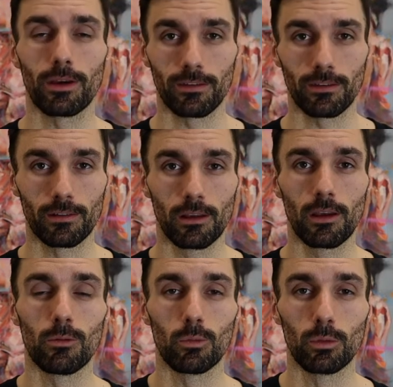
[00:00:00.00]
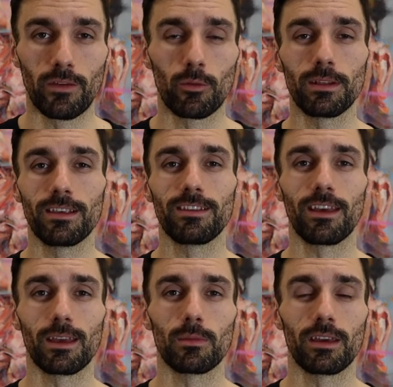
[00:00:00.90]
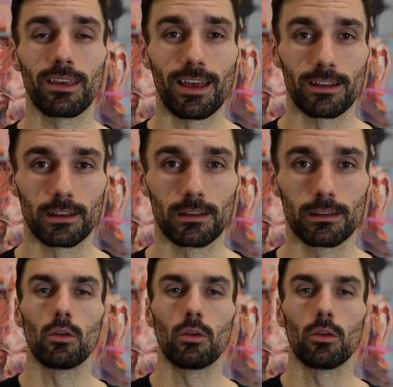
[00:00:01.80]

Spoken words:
person will never be the same again.